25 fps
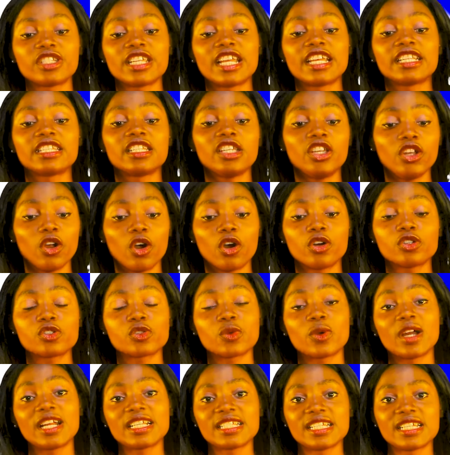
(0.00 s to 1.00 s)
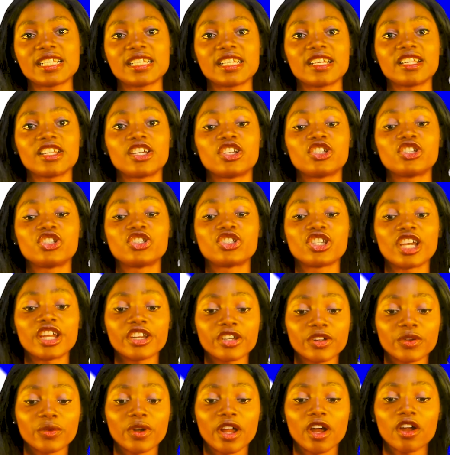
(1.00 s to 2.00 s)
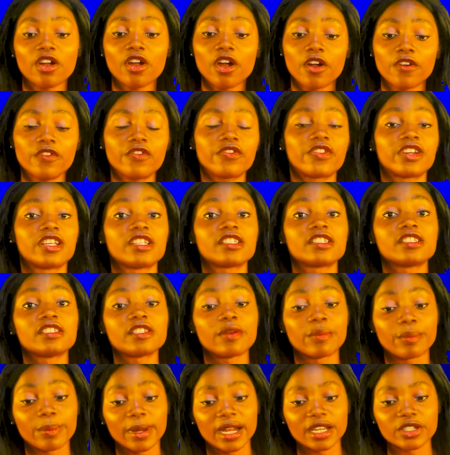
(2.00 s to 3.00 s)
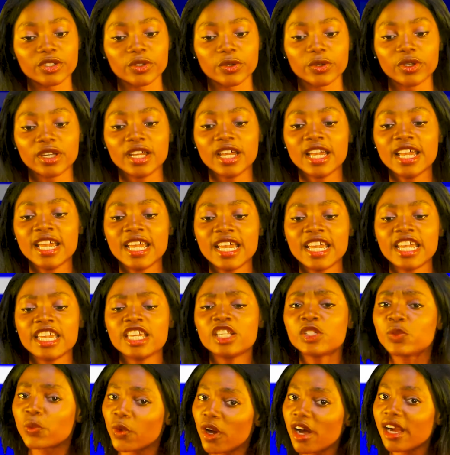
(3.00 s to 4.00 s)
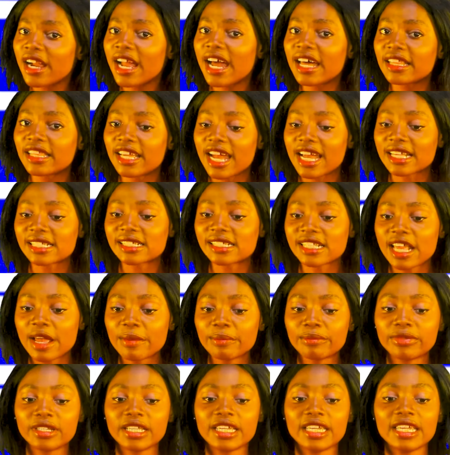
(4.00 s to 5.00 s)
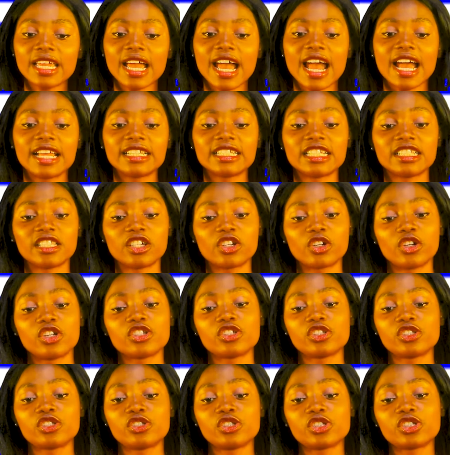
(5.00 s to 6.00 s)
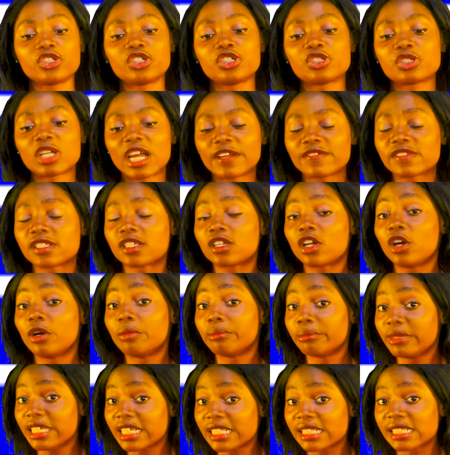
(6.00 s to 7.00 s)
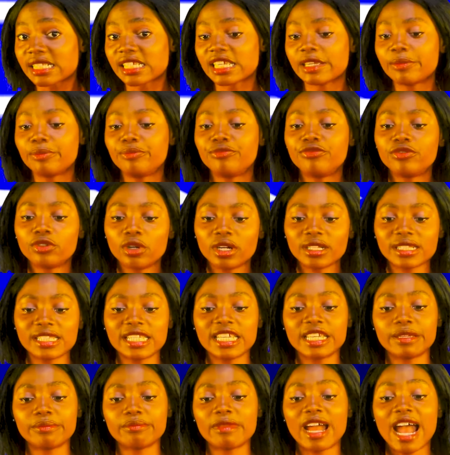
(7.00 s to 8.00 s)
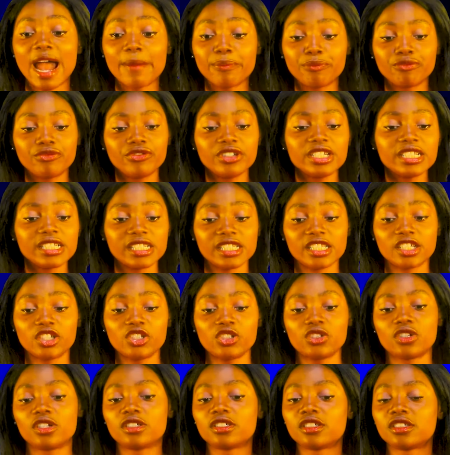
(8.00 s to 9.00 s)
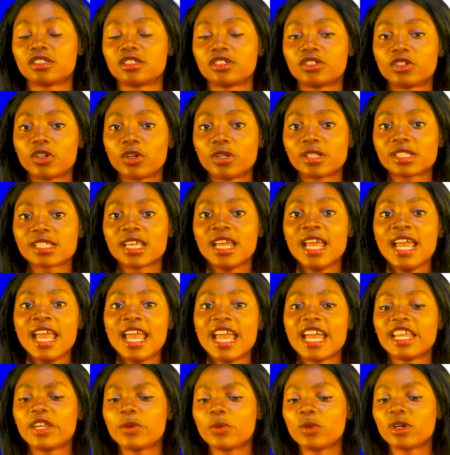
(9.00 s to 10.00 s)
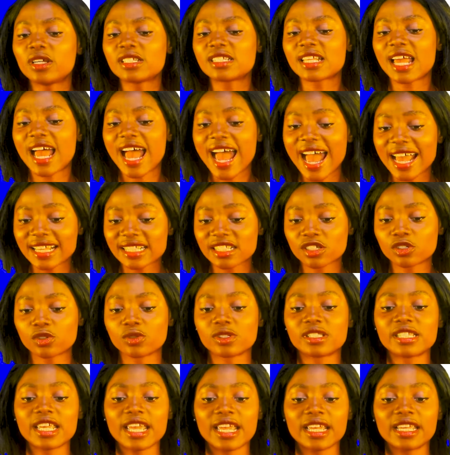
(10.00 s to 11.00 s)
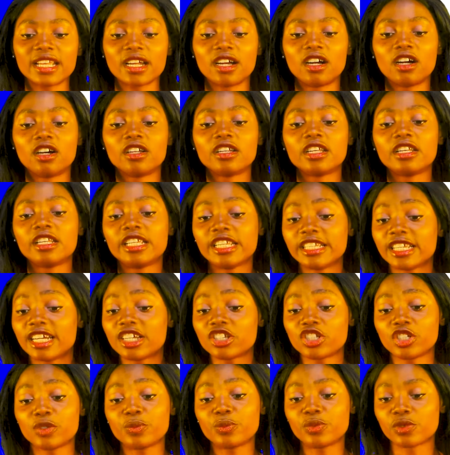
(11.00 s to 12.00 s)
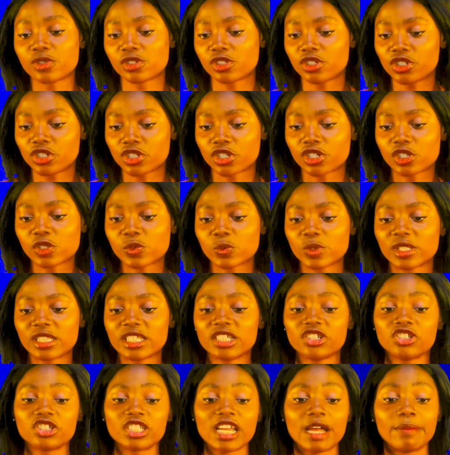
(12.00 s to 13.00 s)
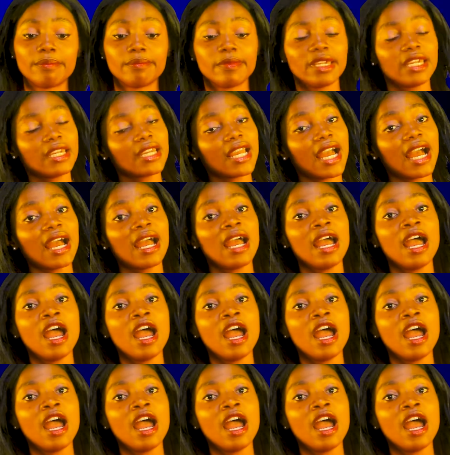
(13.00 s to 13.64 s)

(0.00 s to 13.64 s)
and he also attended a general conference in Ibadan. His work at the assembly and in the Constitution Drafting Committee brought him appreciation in the north, and he was asked to take on leadership positions within Jamiya